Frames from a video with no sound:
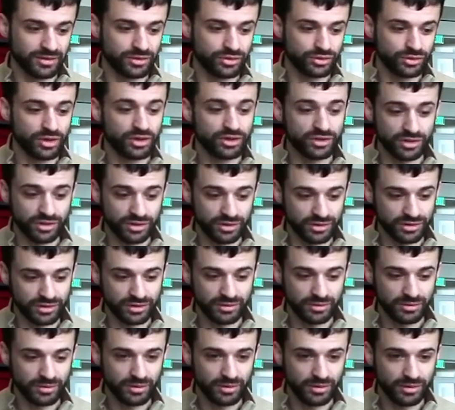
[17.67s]

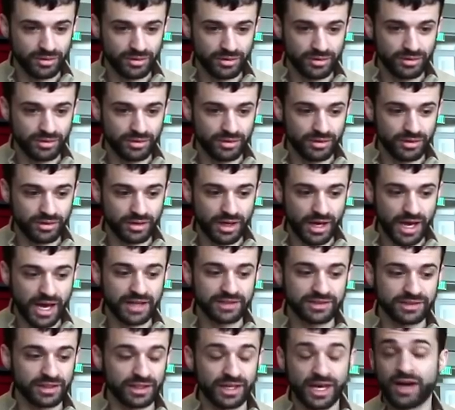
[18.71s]
structures,
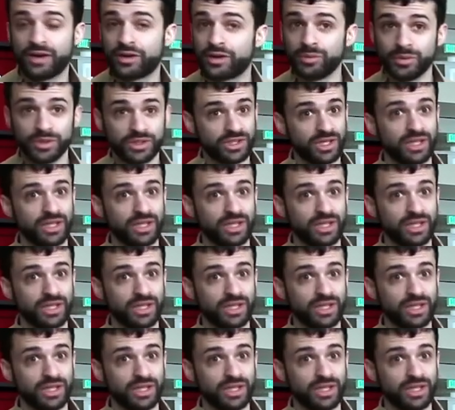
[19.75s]
asking how can we